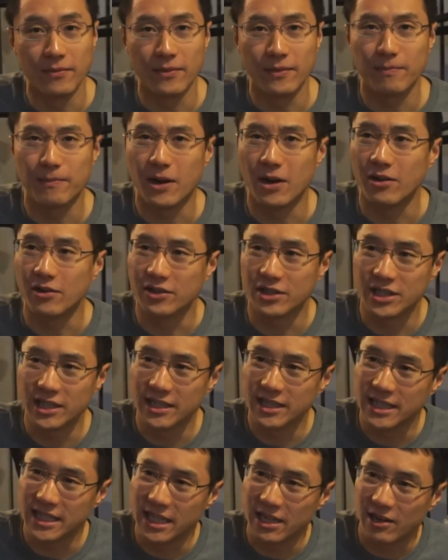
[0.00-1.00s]

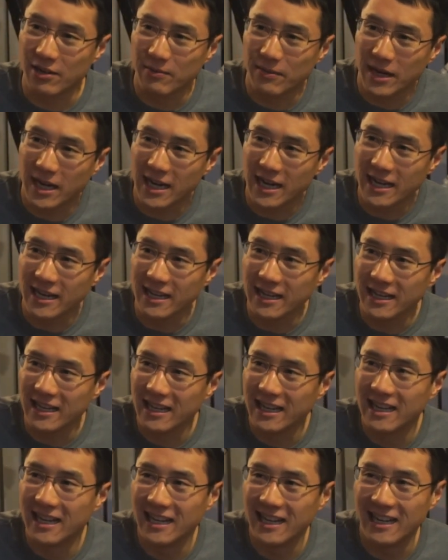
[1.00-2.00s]
Apologies there, my
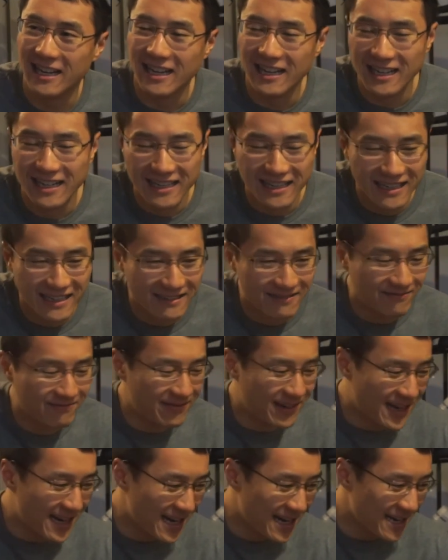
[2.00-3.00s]

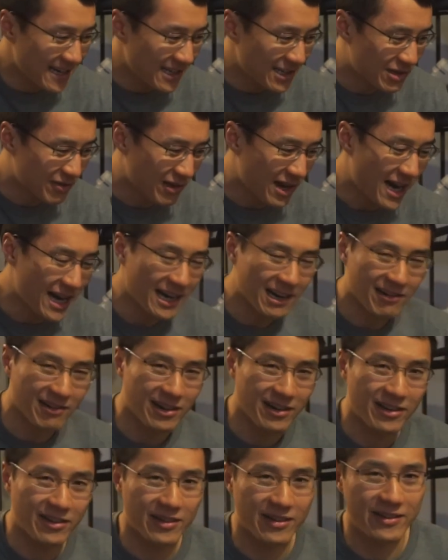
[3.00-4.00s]
my dryer
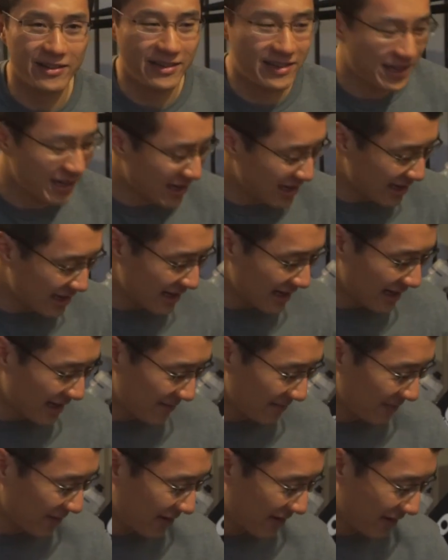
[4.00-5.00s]
is done and
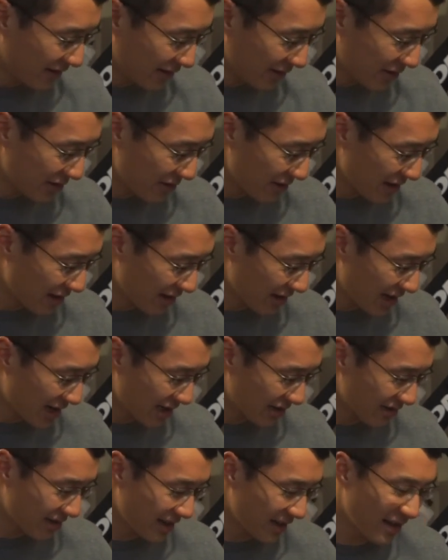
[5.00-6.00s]
I'm still doing
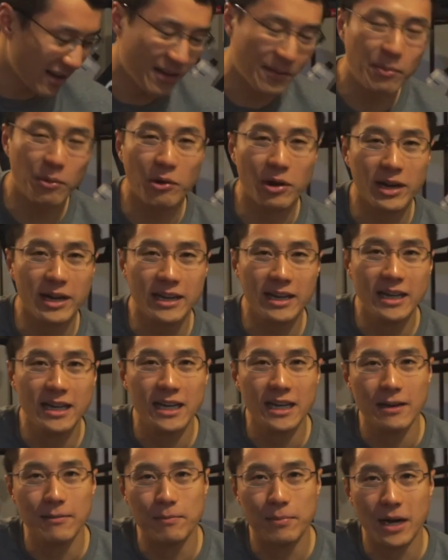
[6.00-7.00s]
laundry at this point.
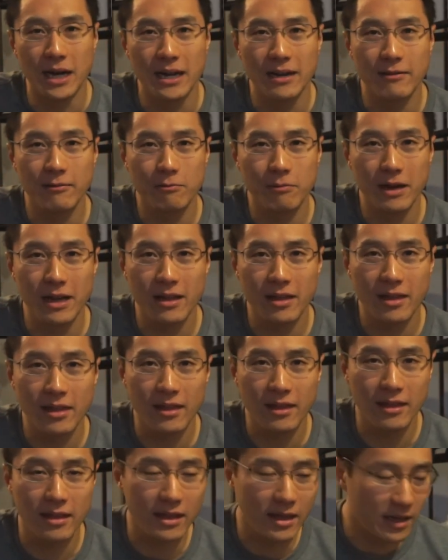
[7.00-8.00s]
But with
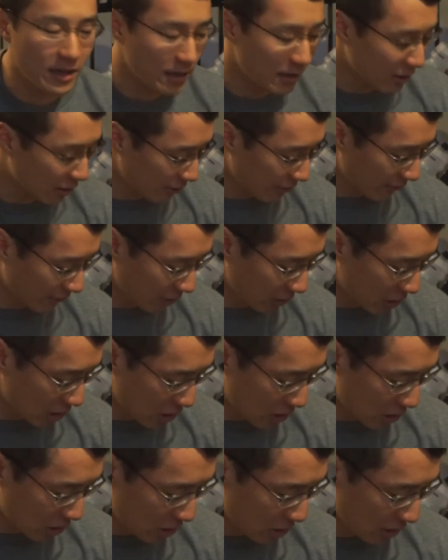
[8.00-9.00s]
the
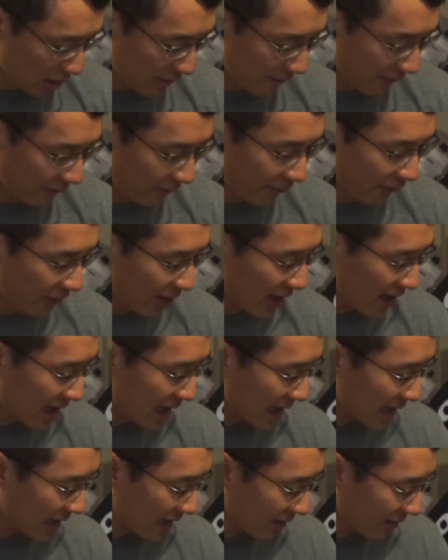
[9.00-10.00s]
overall fit,
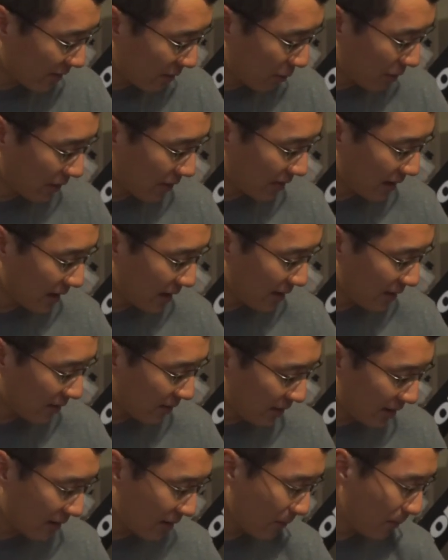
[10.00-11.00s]
I guess I would say
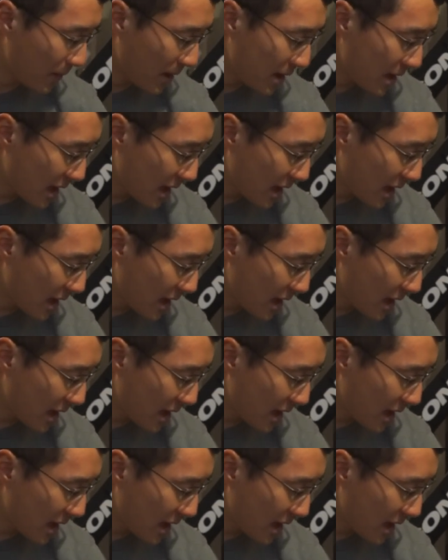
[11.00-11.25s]
it's a bit